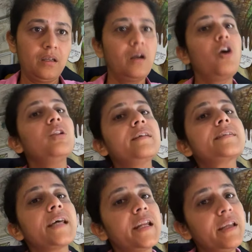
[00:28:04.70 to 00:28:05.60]
All the
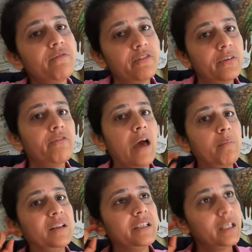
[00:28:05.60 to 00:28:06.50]
turnip
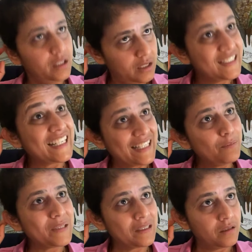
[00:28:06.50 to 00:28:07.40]
family,
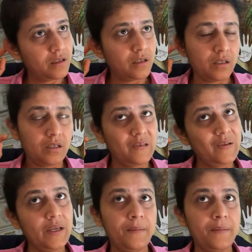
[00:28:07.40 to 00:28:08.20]
turnips. Okay.